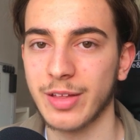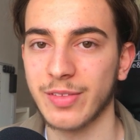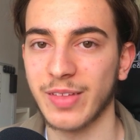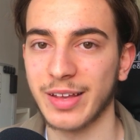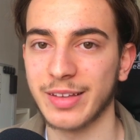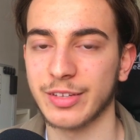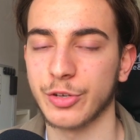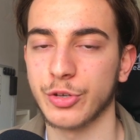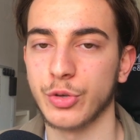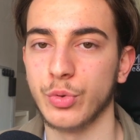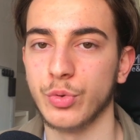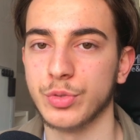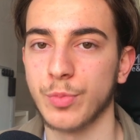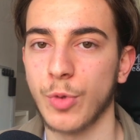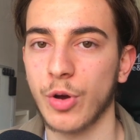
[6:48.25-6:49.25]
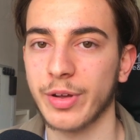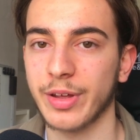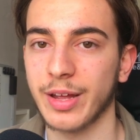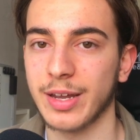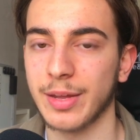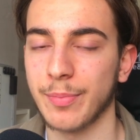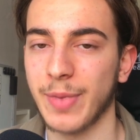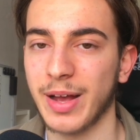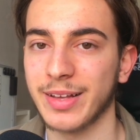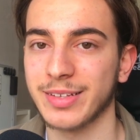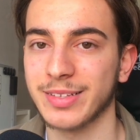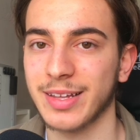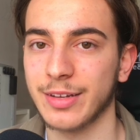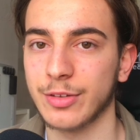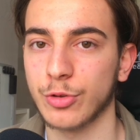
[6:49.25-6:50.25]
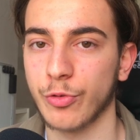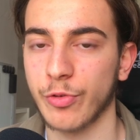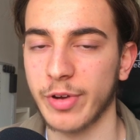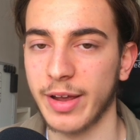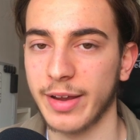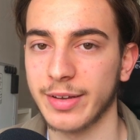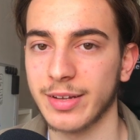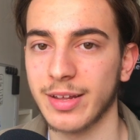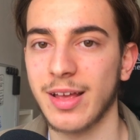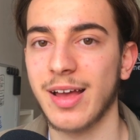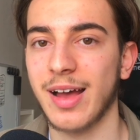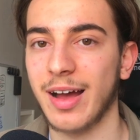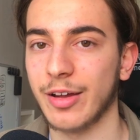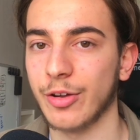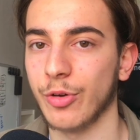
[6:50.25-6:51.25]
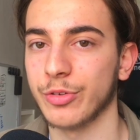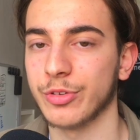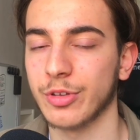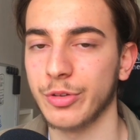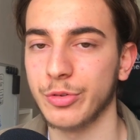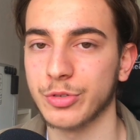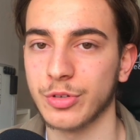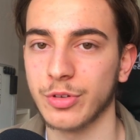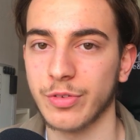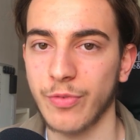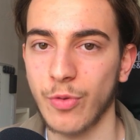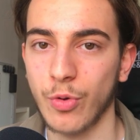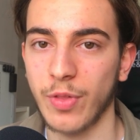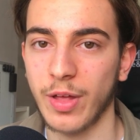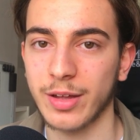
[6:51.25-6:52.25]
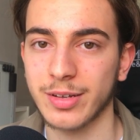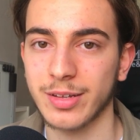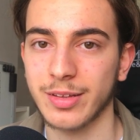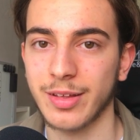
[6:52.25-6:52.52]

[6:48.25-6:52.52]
that is a huge market and it makes sense to create A I solutions for that.